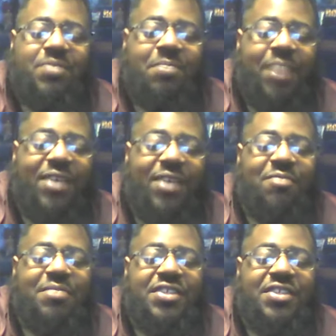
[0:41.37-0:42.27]
back on
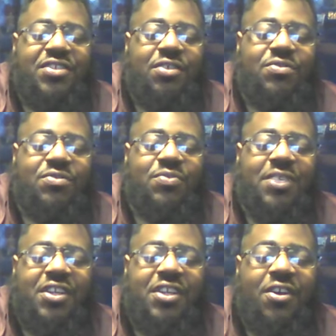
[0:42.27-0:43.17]
business though. Just want to
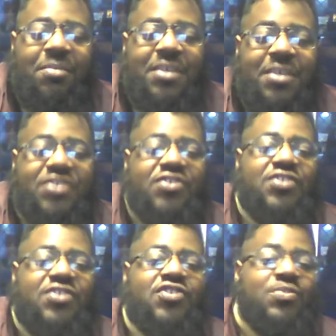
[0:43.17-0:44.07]
get all the
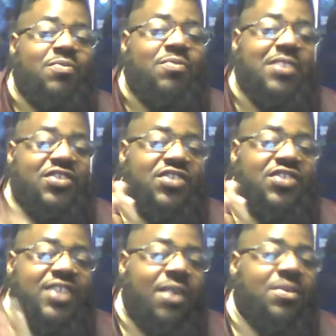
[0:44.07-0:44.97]
messages, general messages
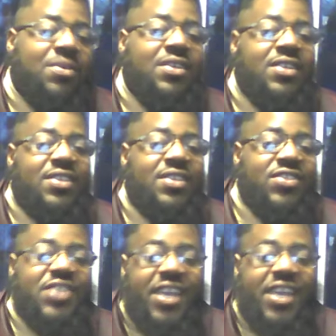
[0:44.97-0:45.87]
out
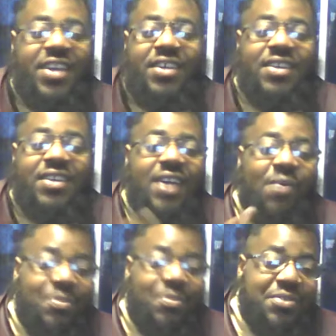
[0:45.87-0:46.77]
today. I
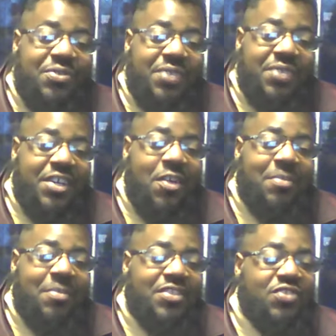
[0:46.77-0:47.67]
will be doing
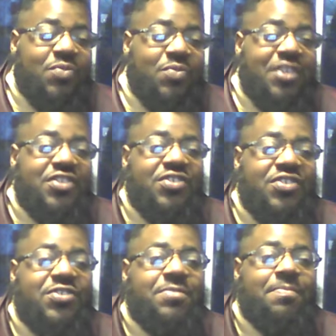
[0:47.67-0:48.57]
karmic situations
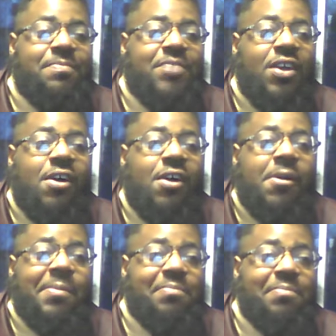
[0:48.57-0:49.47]

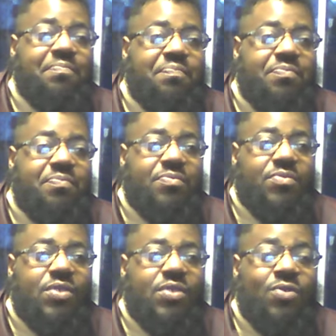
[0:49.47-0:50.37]
um,
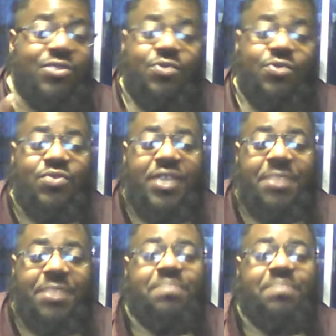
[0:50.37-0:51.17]
on Tuesday,